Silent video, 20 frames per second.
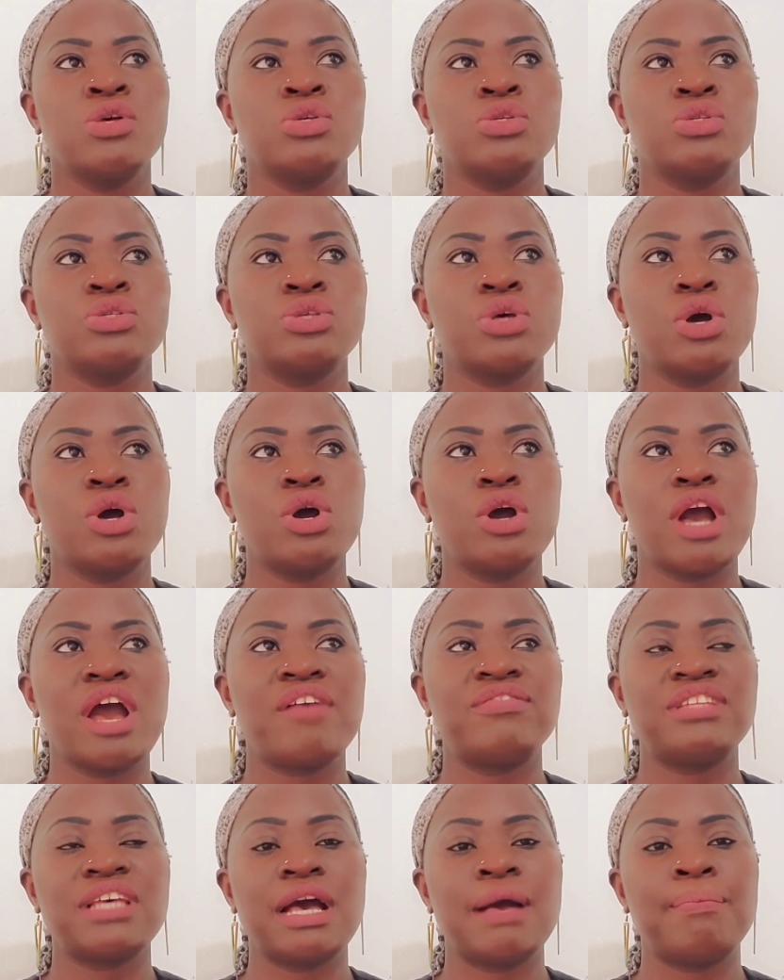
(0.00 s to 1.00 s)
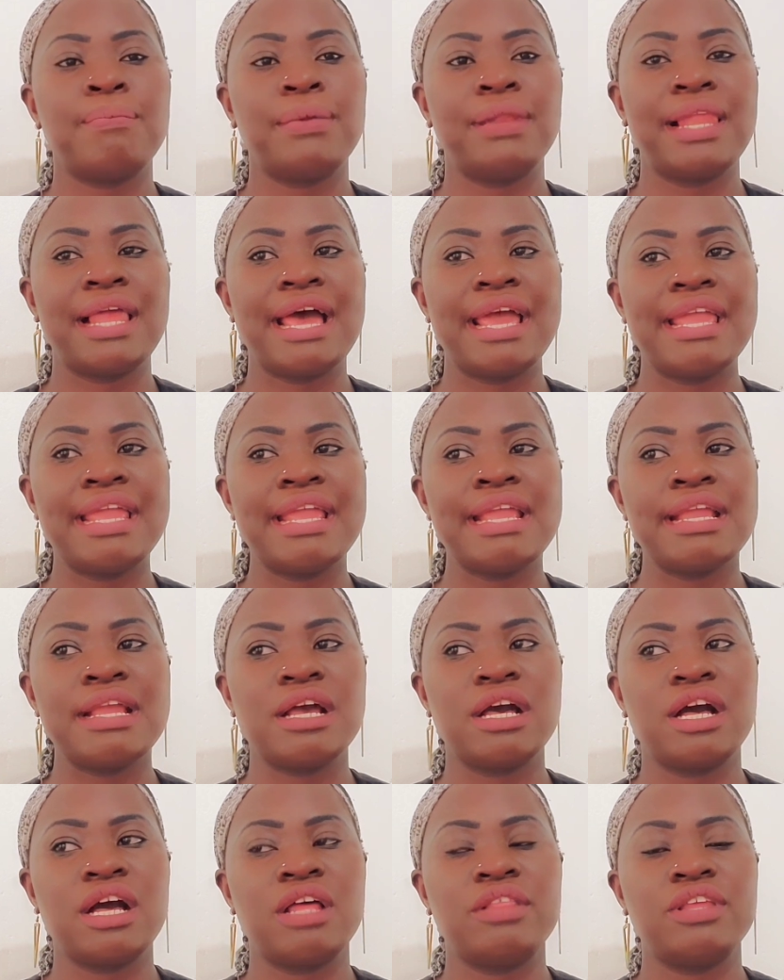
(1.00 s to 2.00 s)
So after applying,
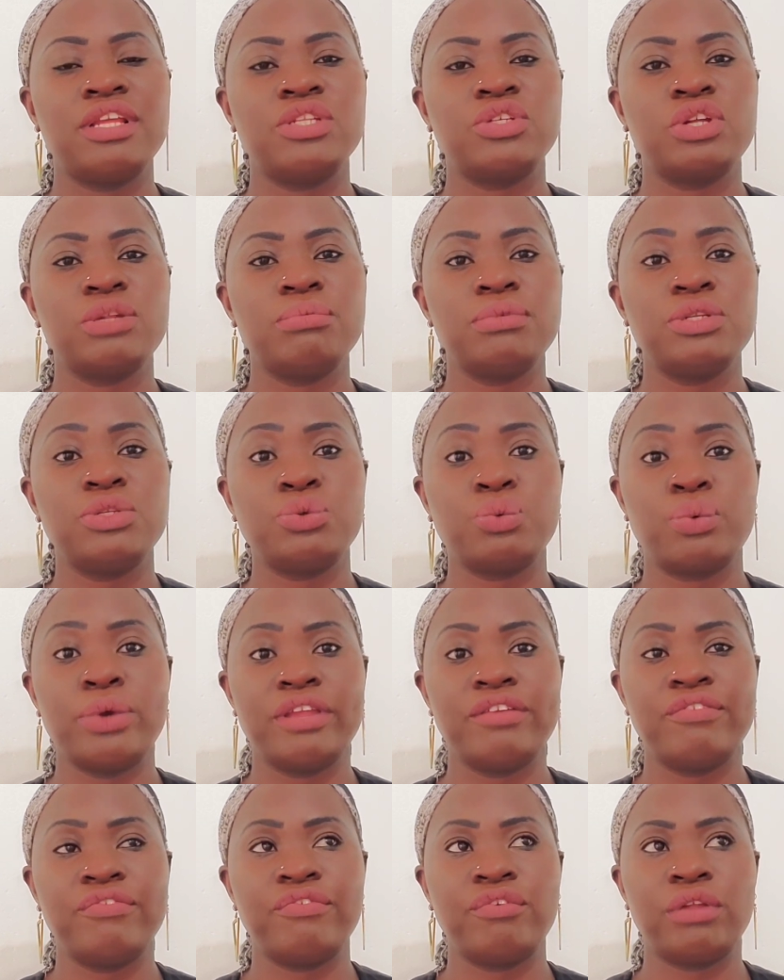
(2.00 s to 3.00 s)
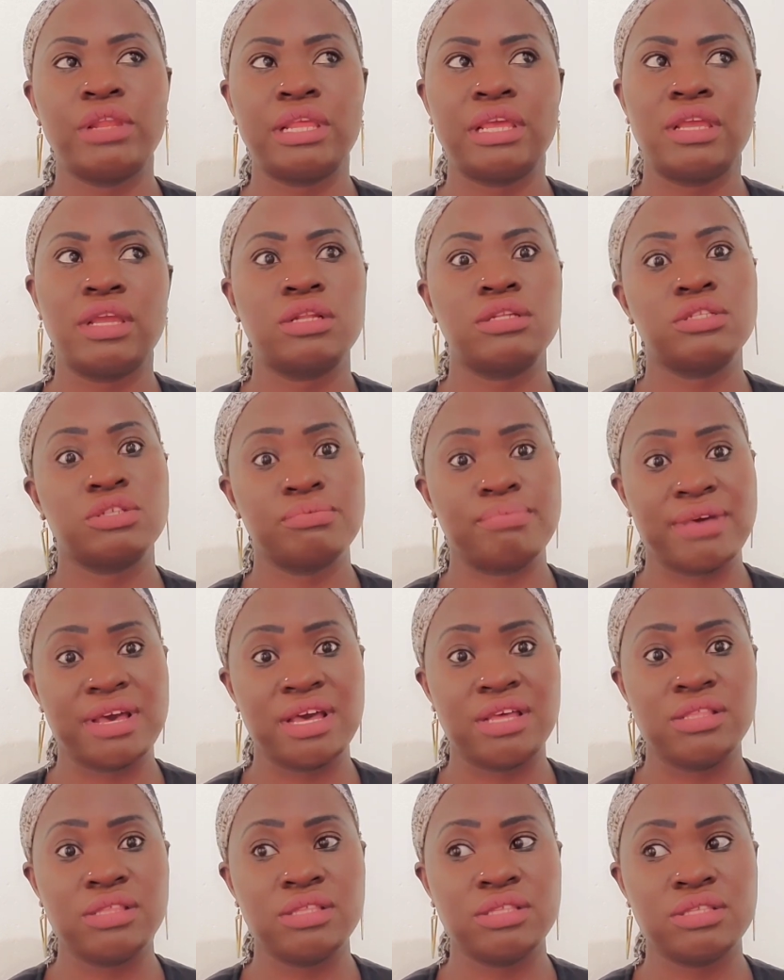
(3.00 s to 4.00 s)
they told me to wait for like 2
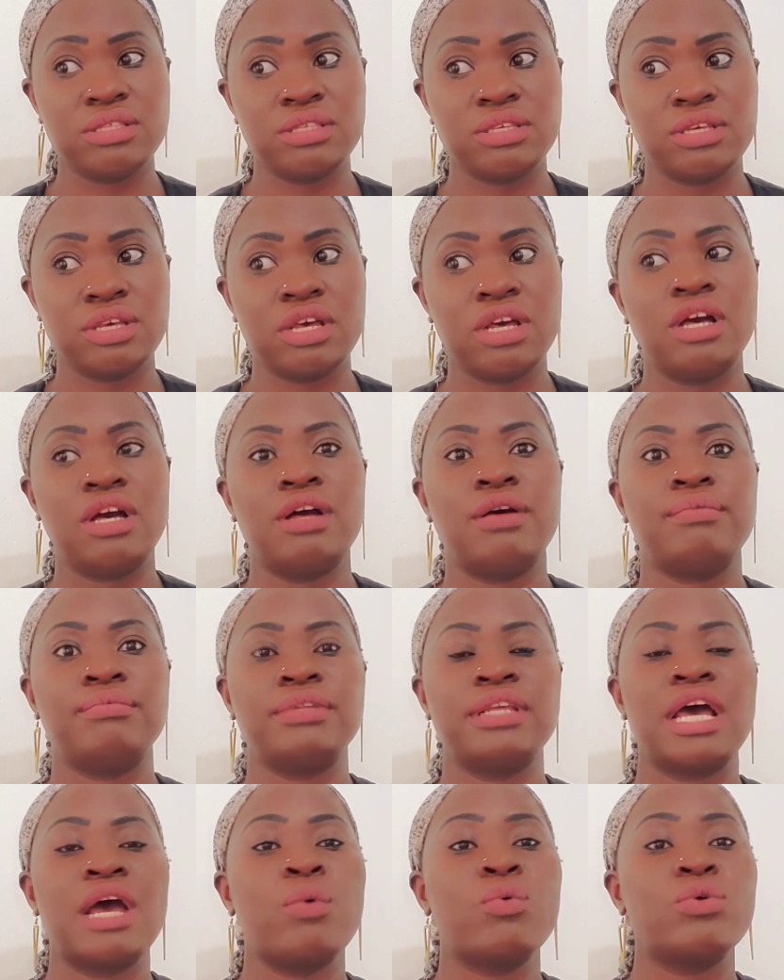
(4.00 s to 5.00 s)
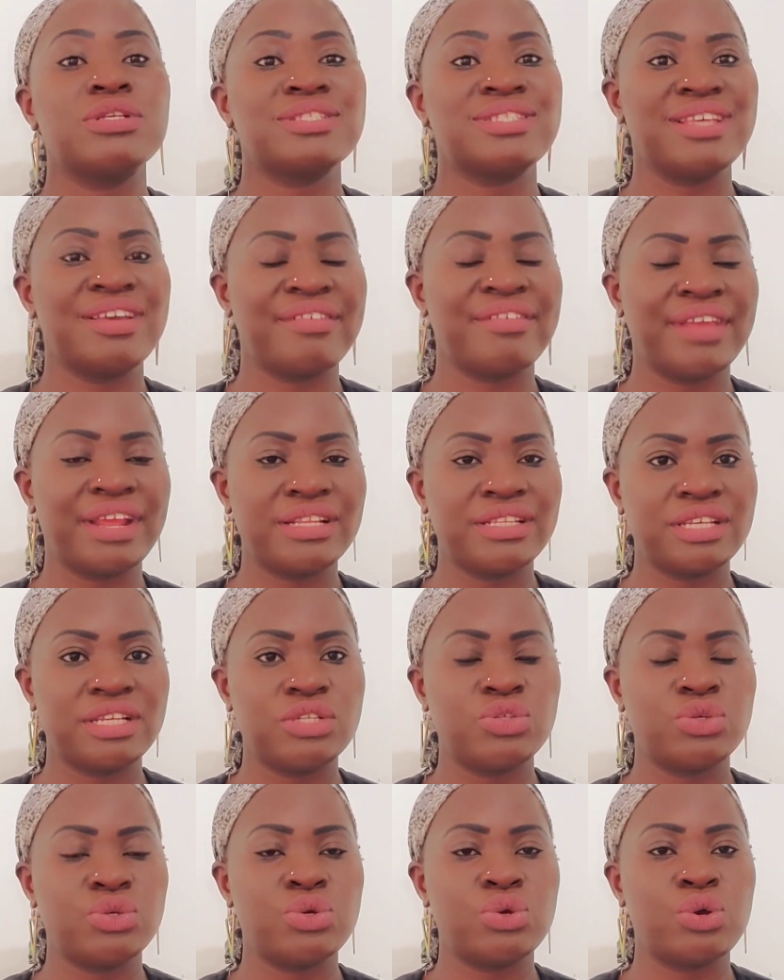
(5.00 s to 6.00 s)
months. I was directed
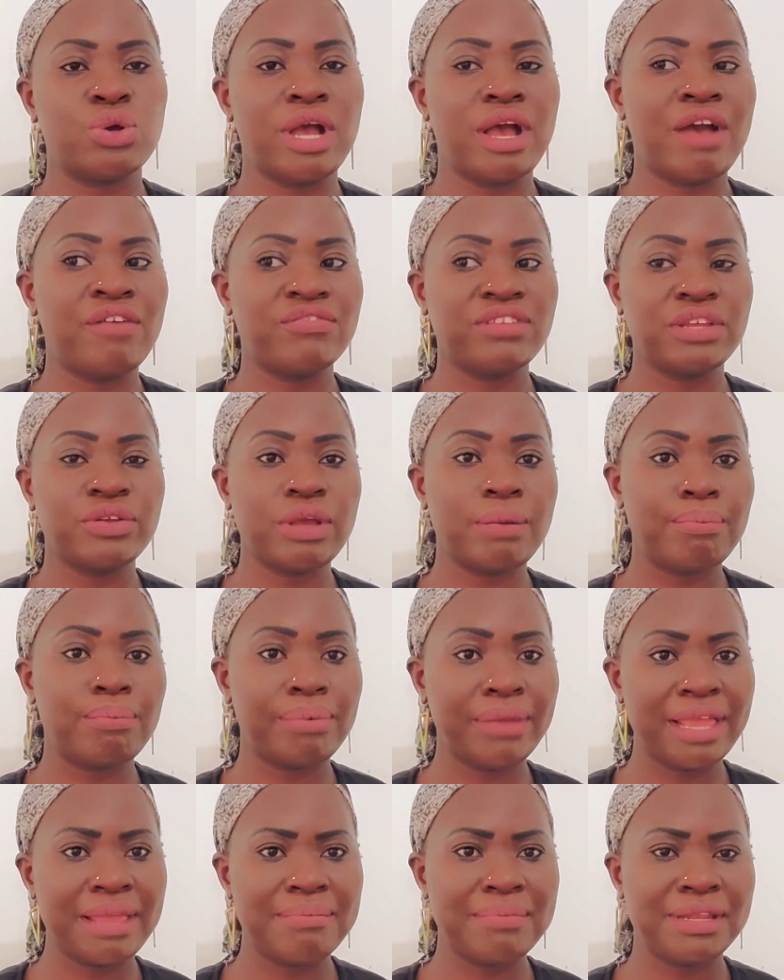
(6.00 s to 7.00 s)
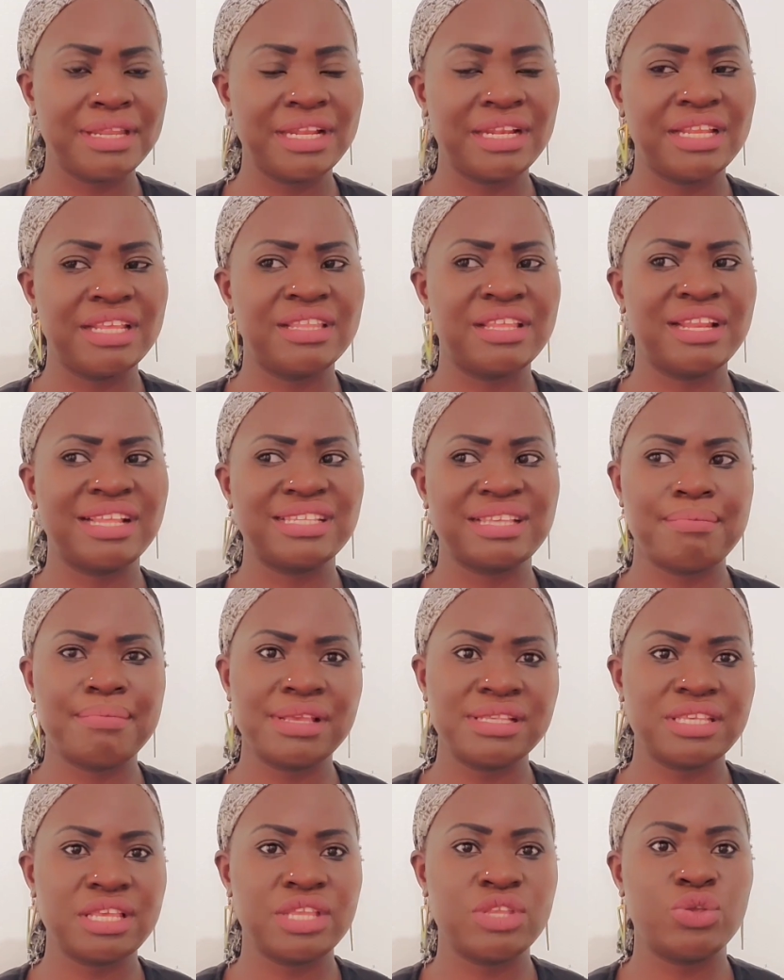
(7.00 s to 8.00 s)
to go after you apply immediately. There is a
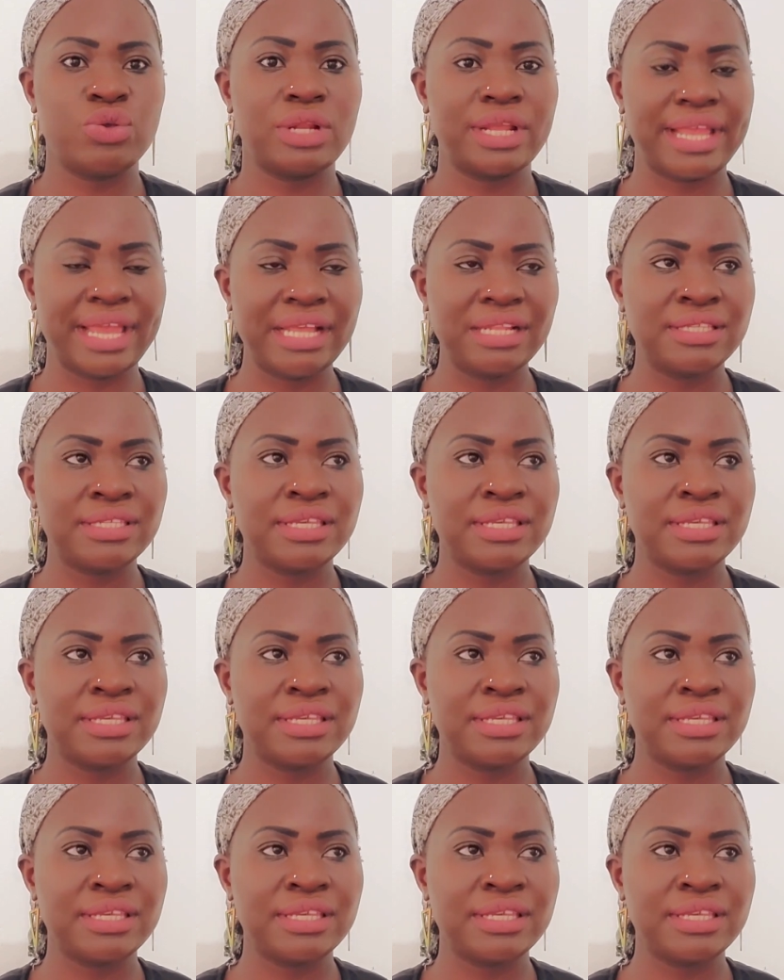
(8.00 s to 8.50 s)
message you'll get.